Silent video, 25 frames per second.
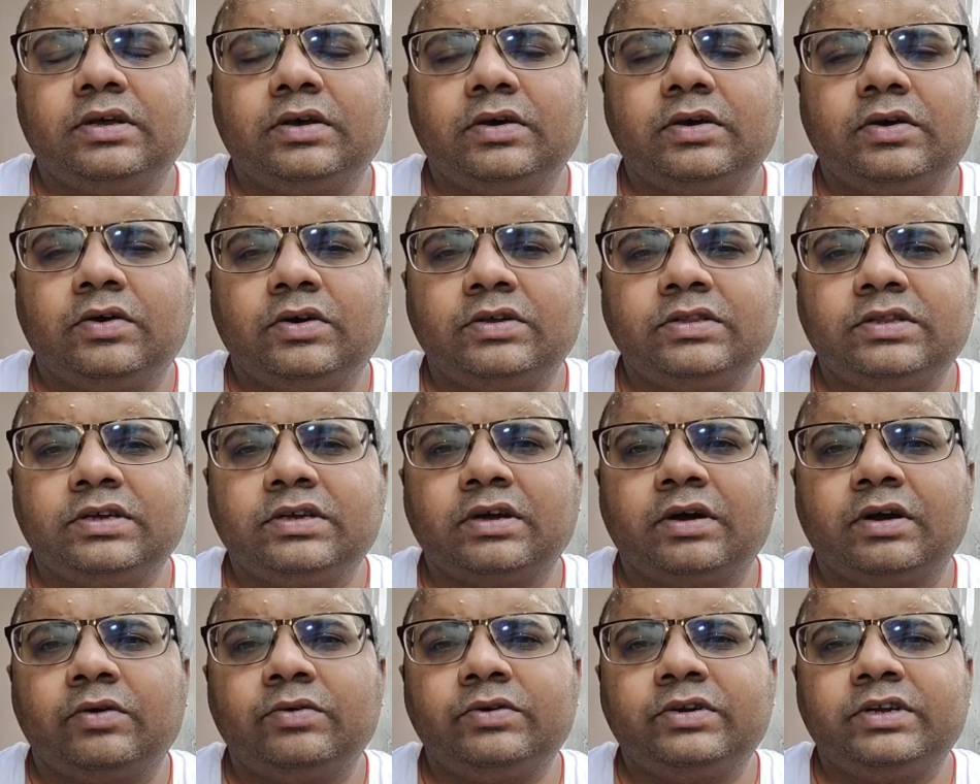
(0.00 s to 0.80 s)
or the
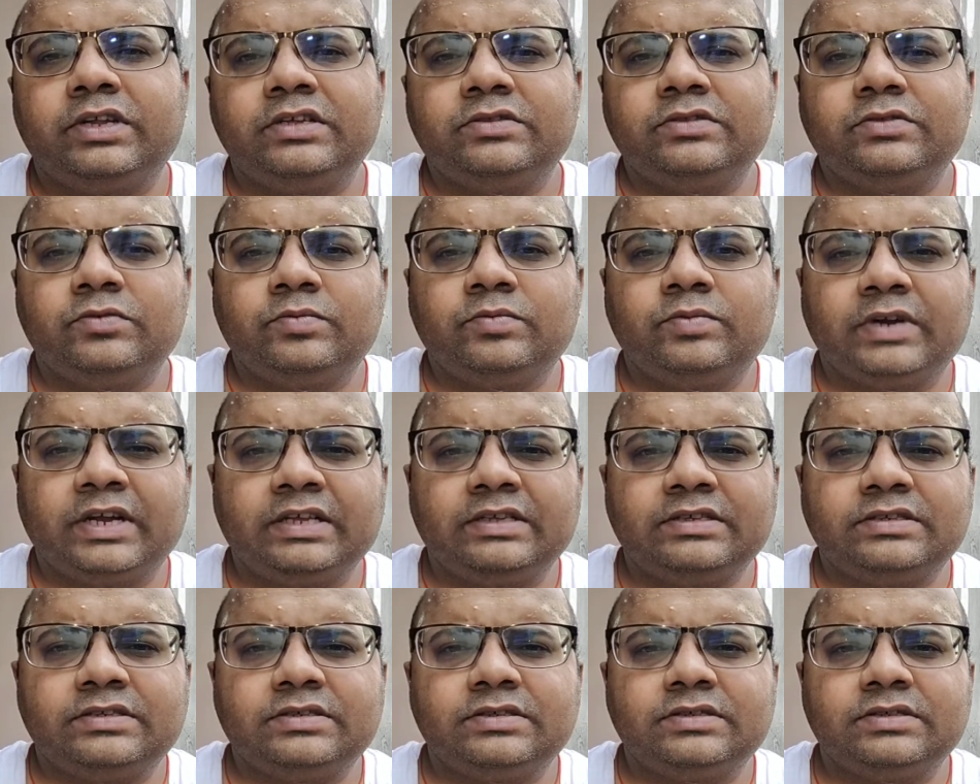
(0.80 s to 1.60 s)
counting through
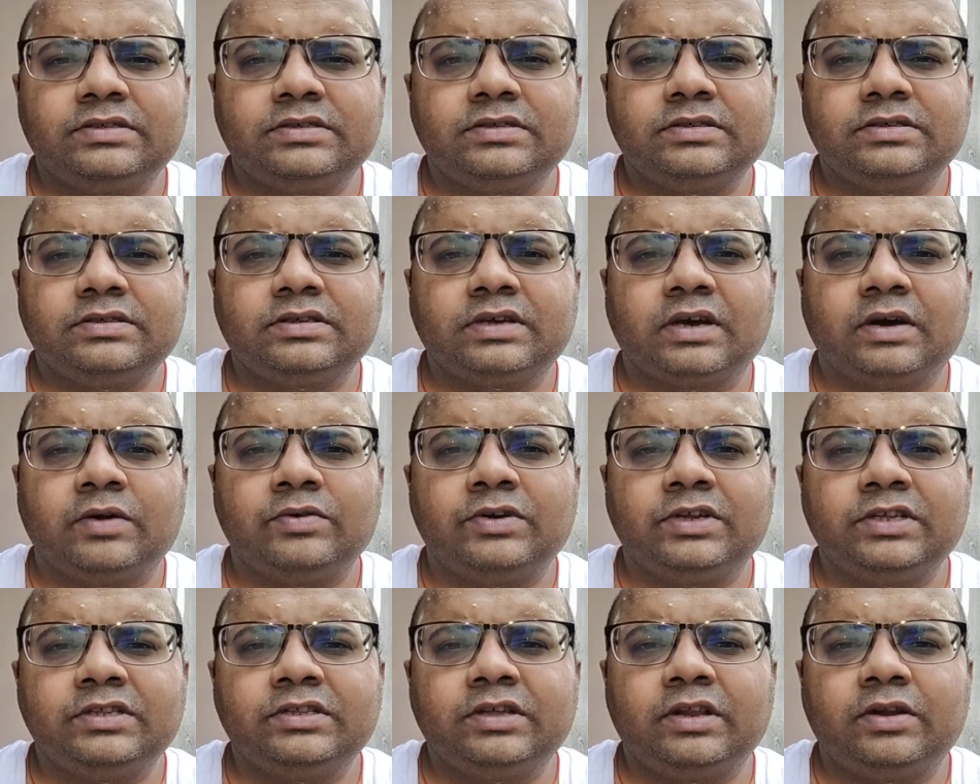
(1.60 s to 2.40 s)
breaths,
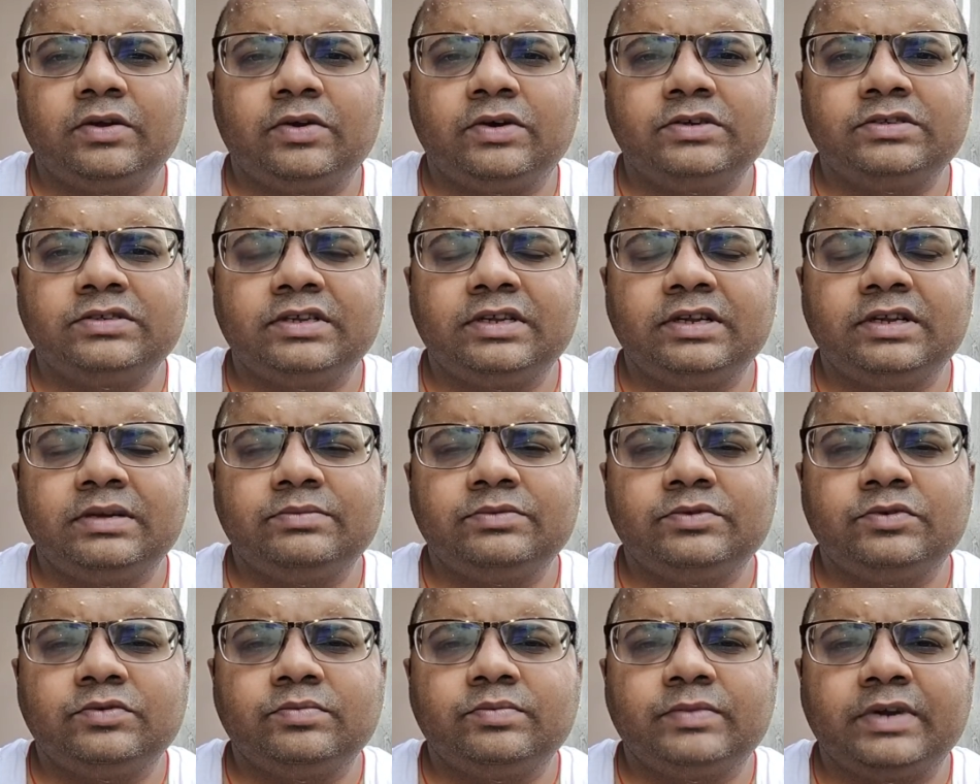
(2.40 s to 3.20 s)
counting the Lord's name
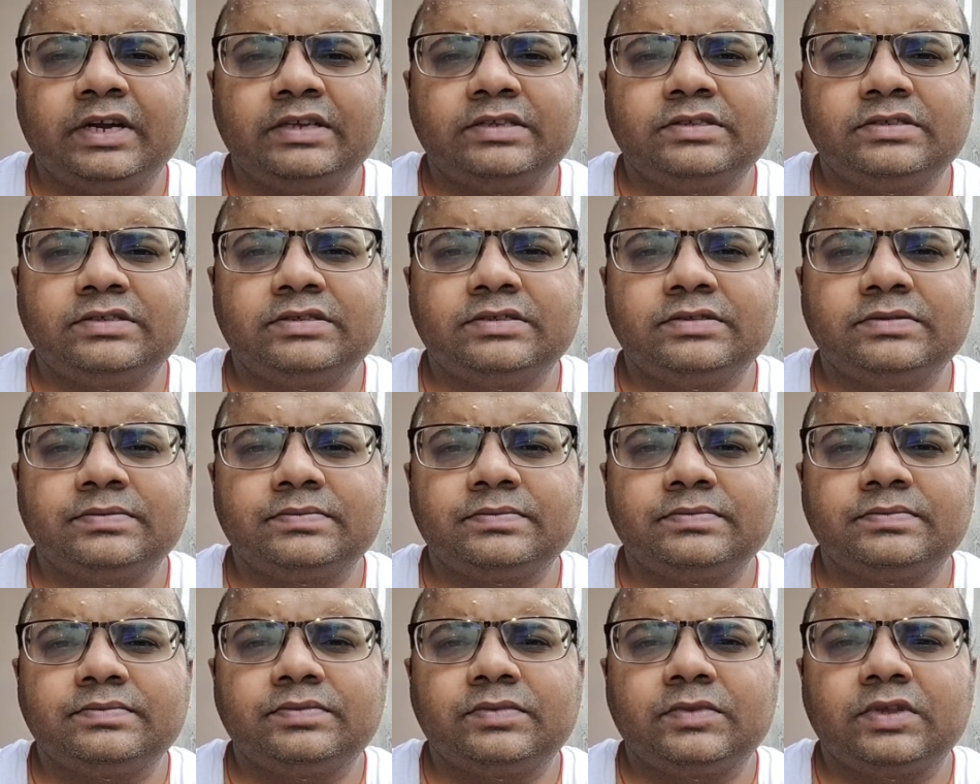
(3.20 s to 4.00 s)
through breaths.
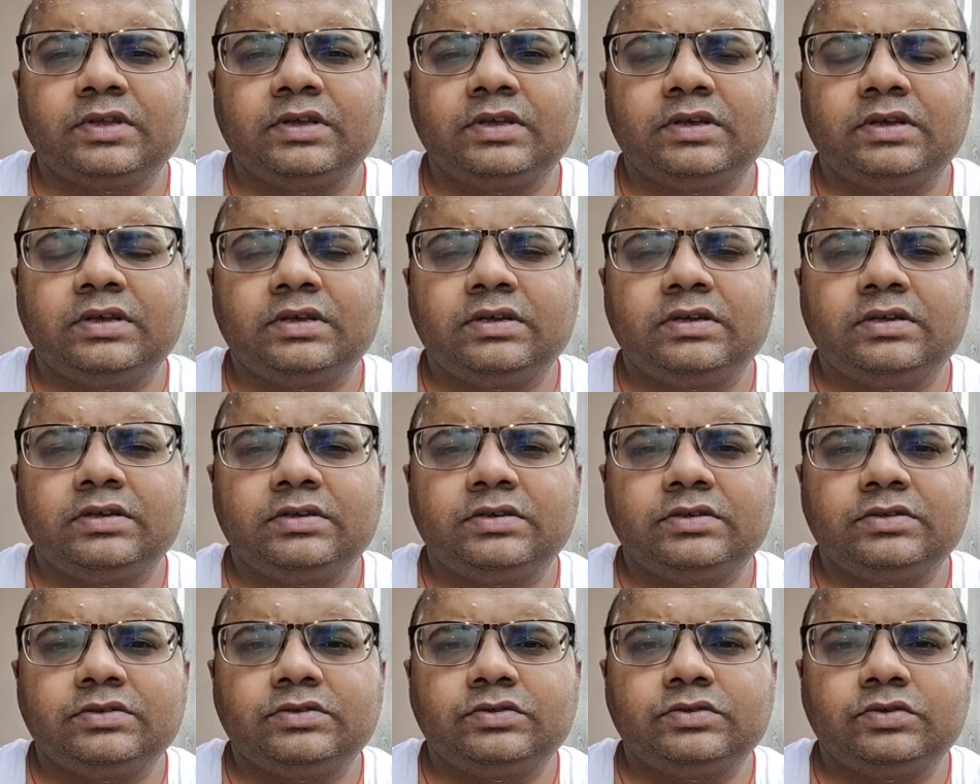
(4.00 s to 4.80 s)

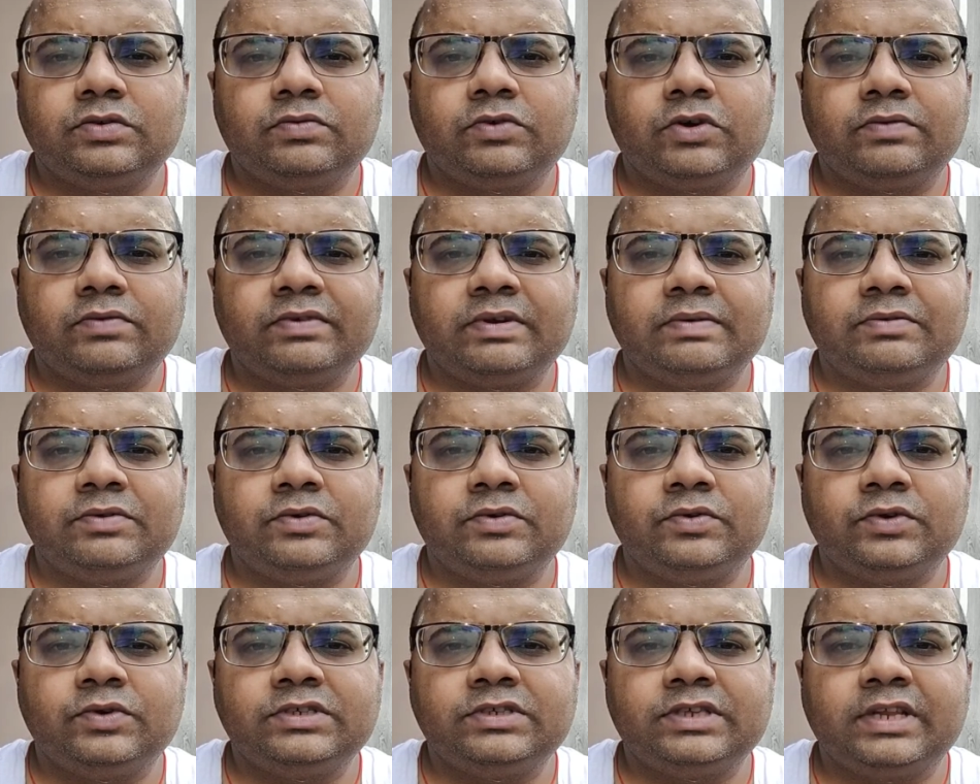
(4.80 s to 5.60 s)
So what we have to
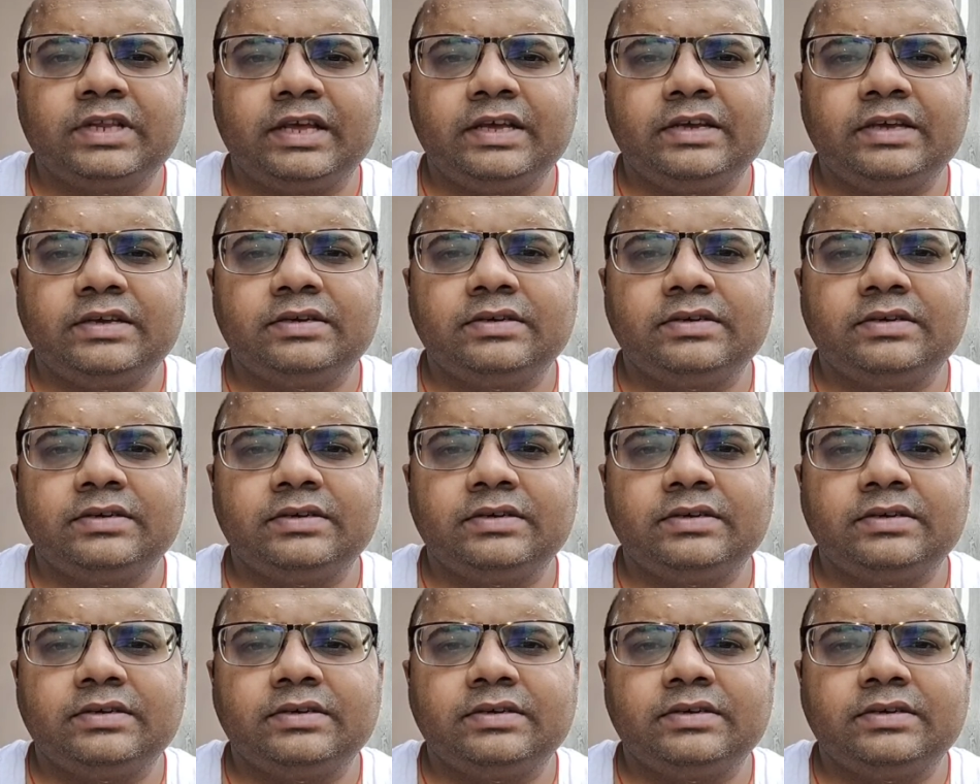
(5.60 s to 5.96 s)
do is, like,